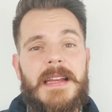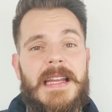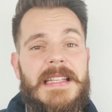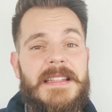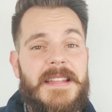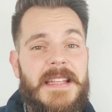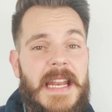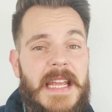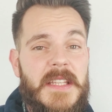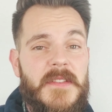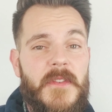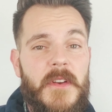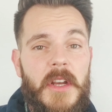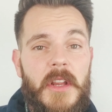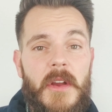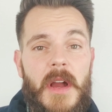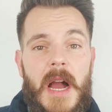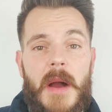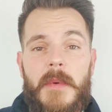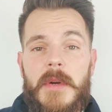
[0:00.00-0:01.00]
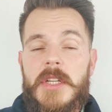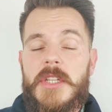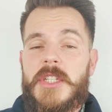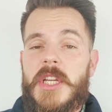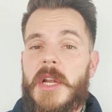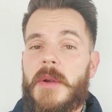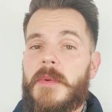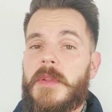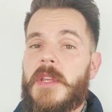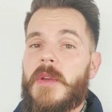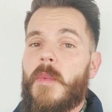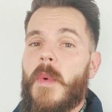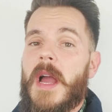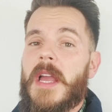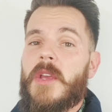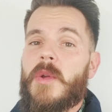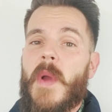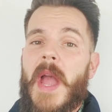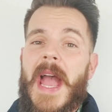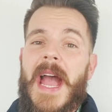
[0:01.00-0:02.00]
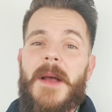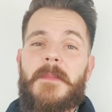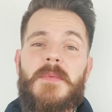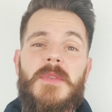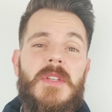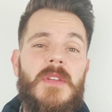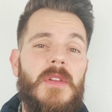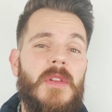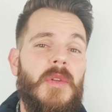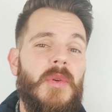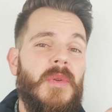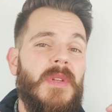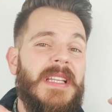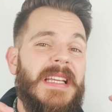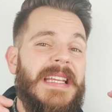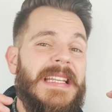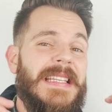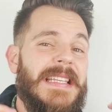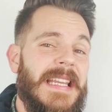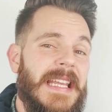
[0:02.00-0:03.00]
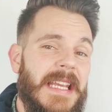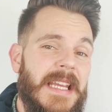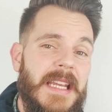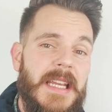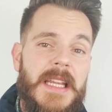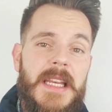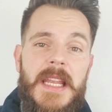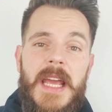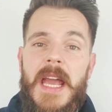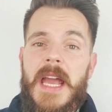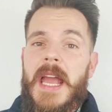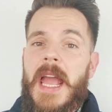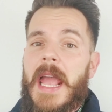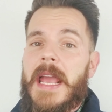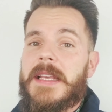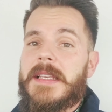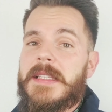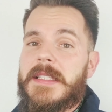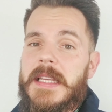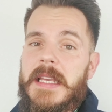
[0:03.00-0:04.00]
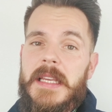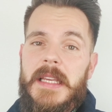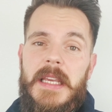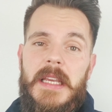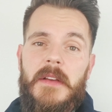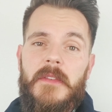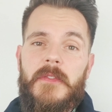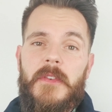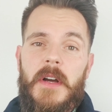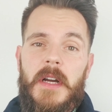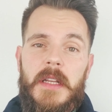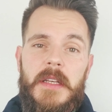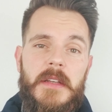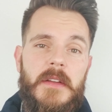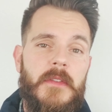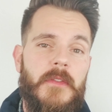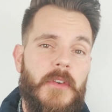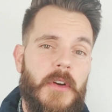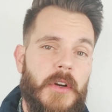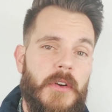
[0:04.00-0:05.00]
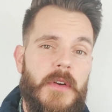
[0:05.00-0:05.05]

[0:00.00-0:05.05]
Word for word: In today's video, I want to share with you why you absolutely need a sinking fund for